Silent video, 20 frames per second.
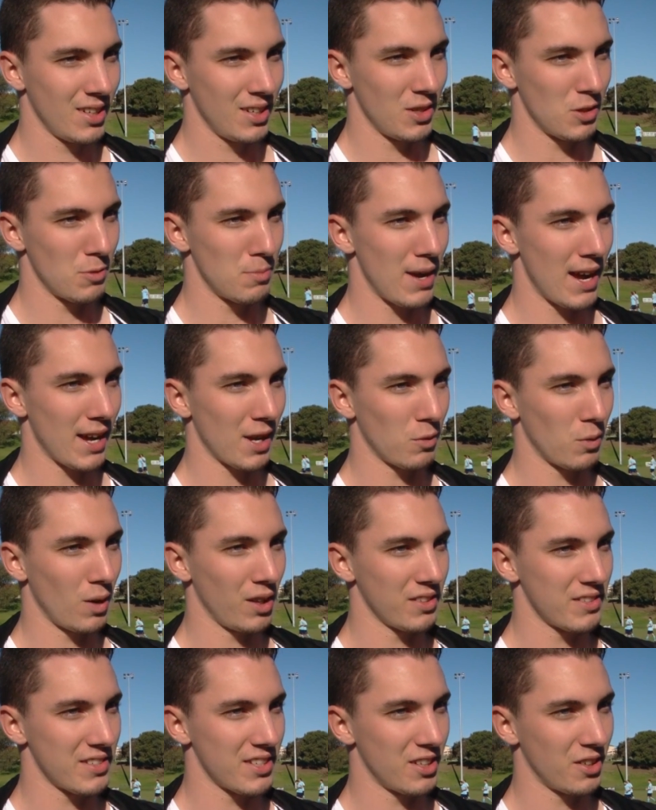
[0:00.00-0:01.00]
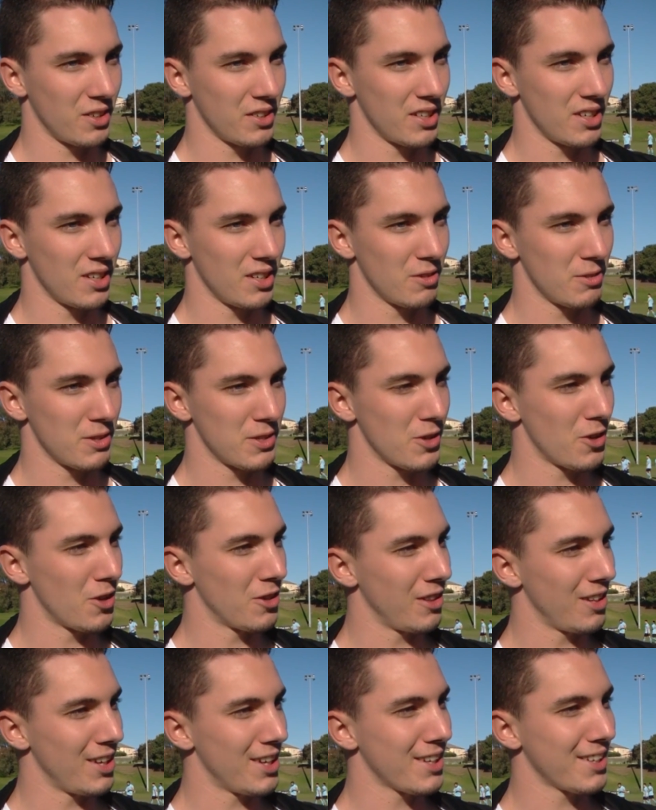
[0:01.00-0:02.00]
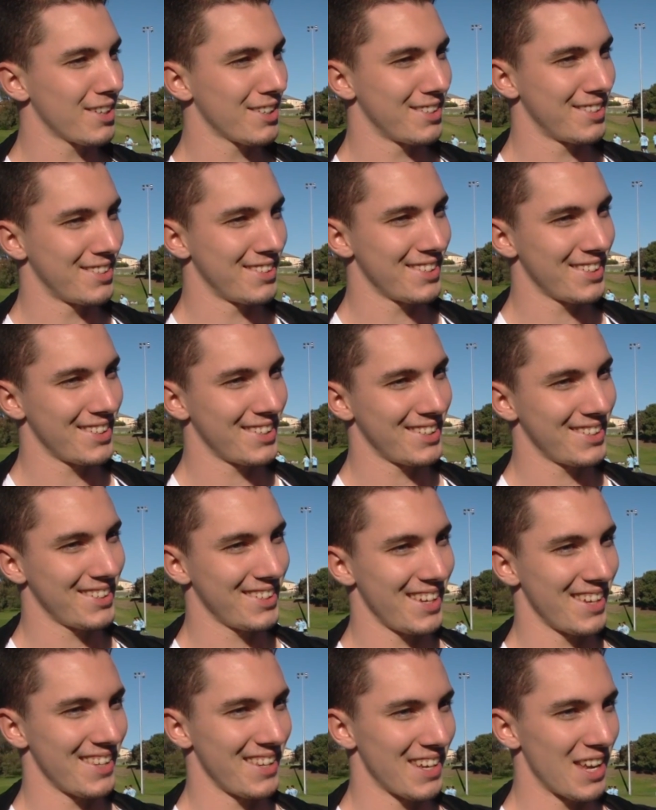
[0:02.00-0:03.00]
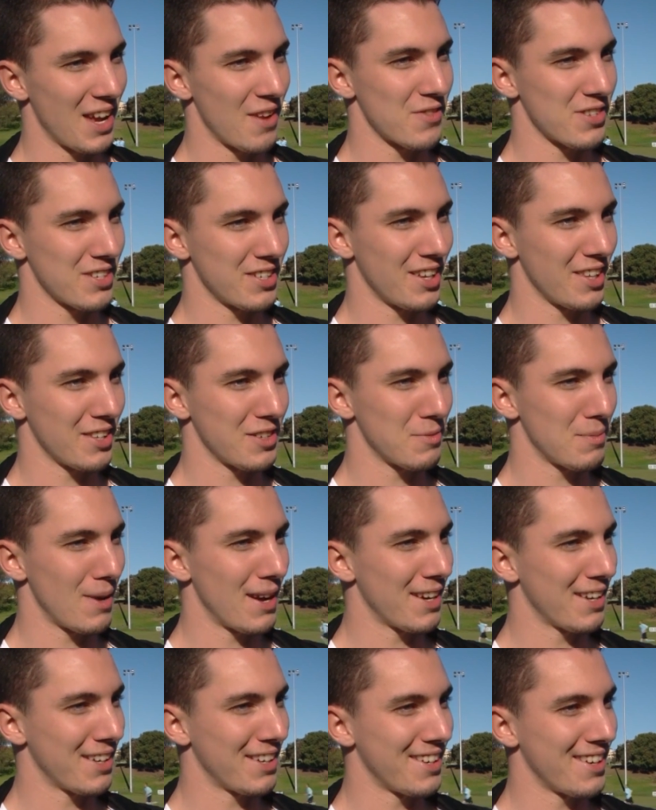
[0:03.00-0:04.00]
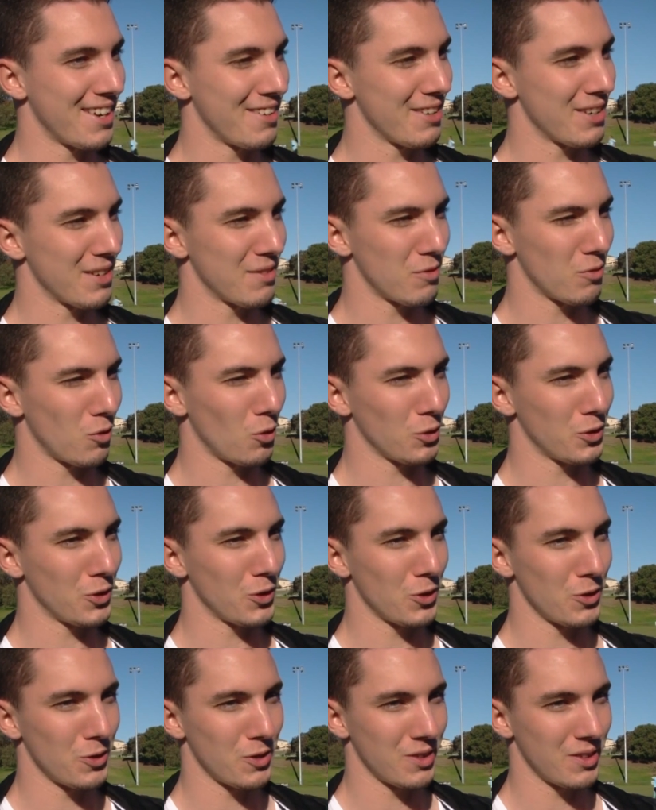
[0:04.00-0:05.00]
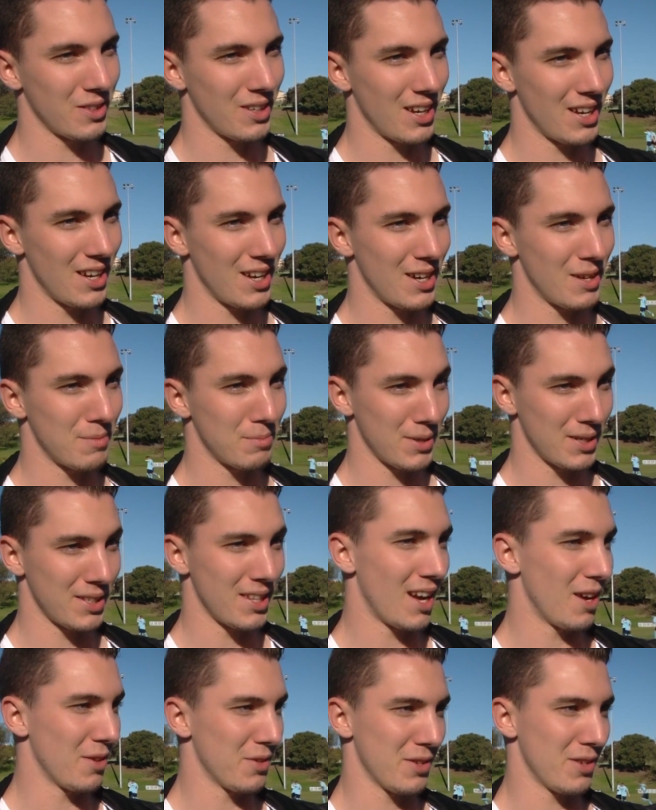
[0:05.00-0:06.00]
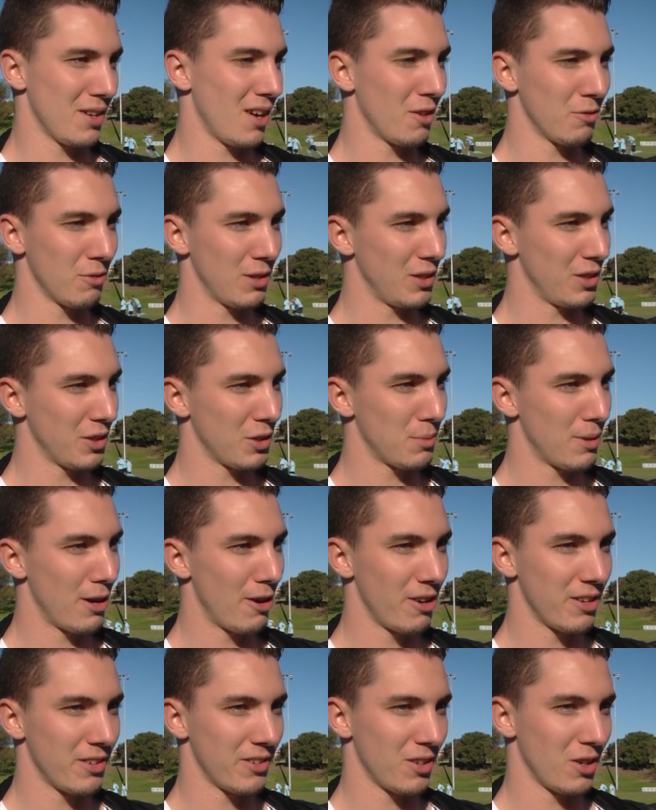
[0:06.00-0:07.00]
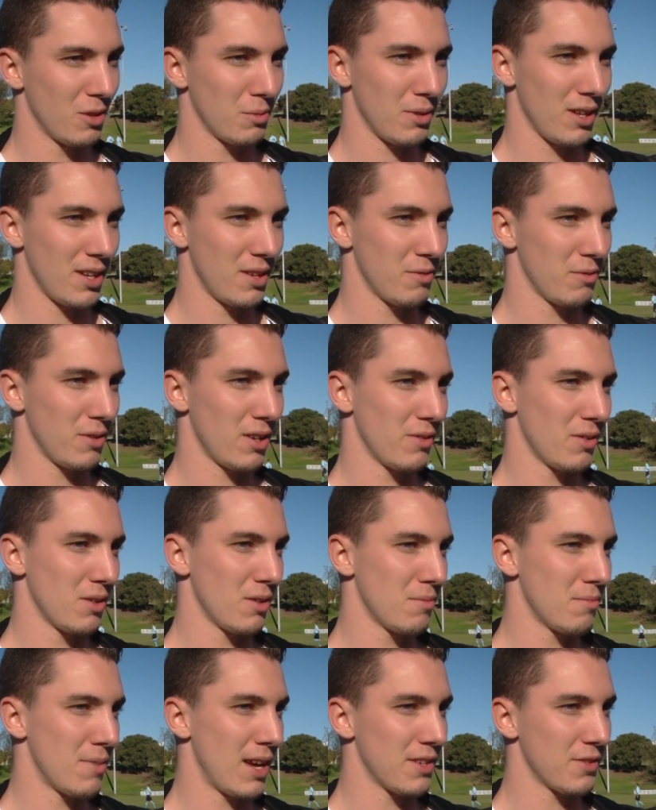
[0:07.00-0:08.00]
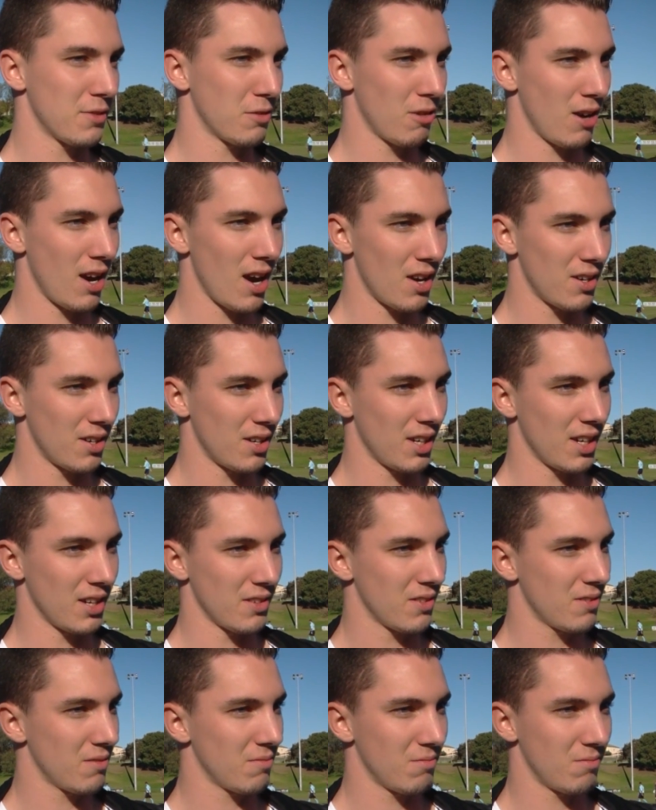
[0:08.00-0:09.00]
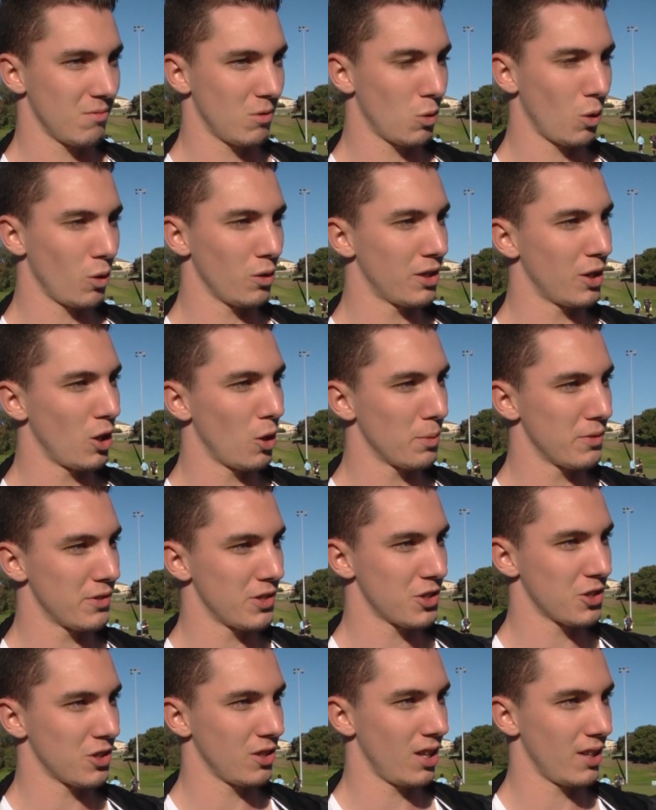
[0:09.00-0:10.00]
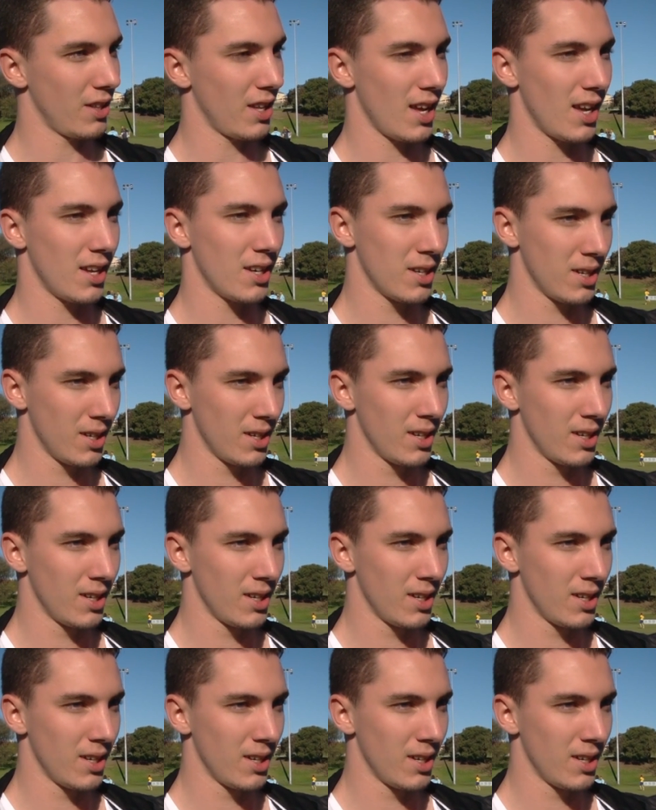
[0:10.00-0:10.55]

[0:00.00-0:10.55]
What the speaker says: It was back in Wellington on the return leg, and yeah, they gave us another spanking, and I reckon 4-2. But no, it was an unreal experience, you know, playing in front of a massive crowd and against quality opposition like that.